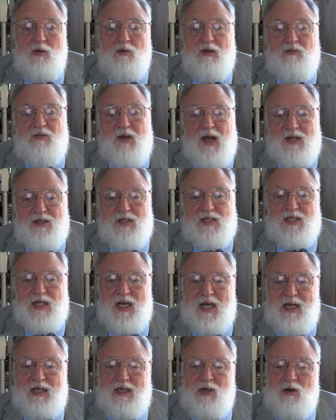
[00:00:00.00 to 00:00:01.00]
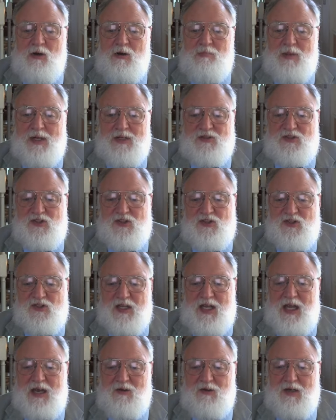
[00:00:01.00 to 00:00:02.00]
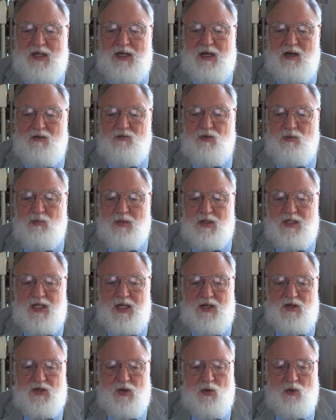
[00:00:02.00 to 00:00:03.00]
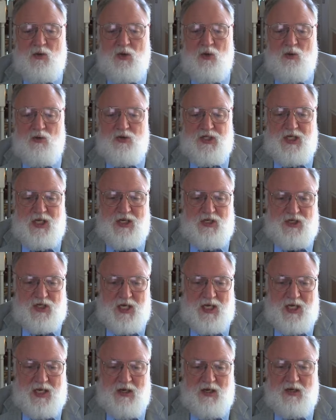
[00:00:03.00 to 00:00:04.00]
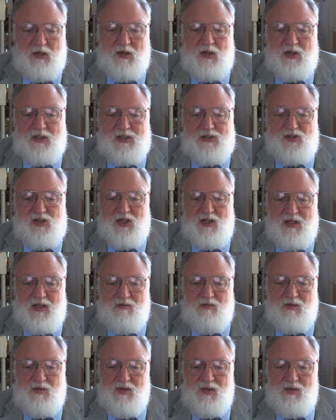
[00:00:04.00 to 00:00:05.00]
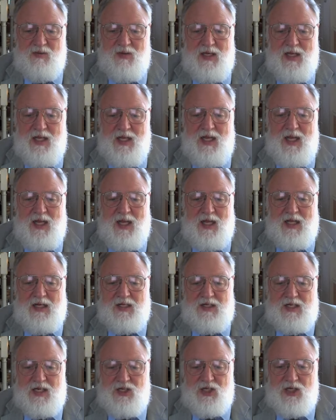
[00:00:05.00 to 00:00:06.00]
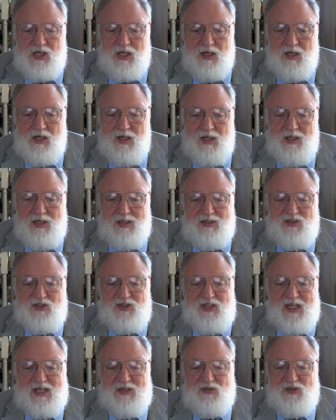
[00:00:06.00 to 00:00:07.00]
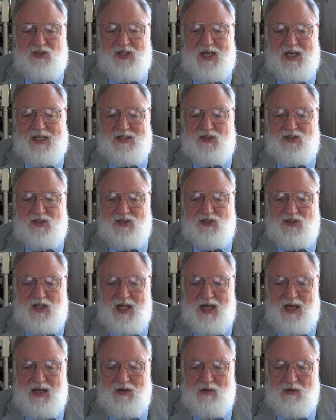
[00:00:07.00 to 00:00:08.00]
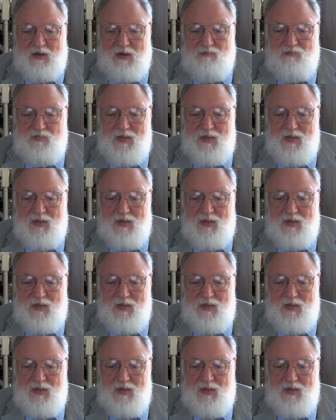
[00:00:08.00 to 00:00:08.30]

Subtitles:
We've had to tighten our belts as a county government, he told OGJ on August 11th. In addition, sales tax is down.